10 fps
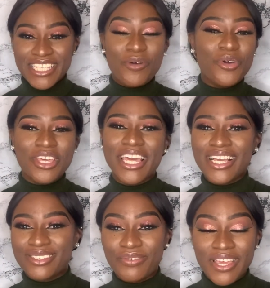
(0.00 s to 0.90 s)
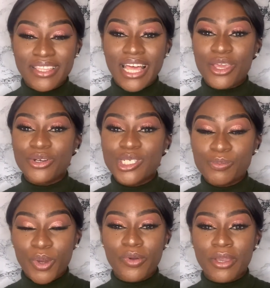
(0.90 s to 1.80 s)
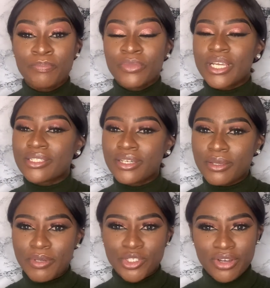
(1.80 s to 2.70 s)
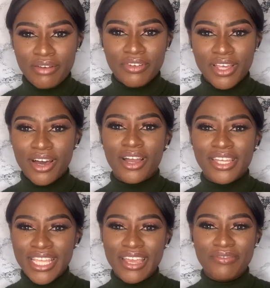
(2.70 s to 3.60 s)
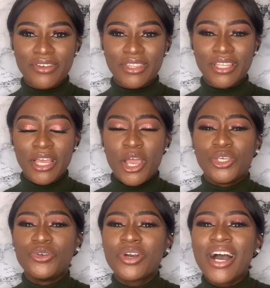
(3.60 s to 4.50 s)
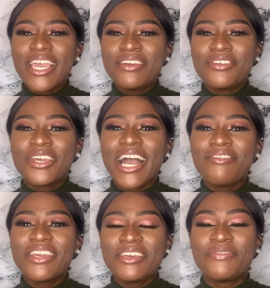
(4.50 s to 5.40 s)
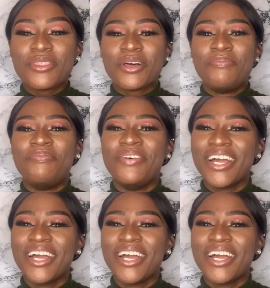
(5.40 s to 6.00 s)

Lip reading: what you guys think, that your spirit is gonna be driving car in heaven? You haven't even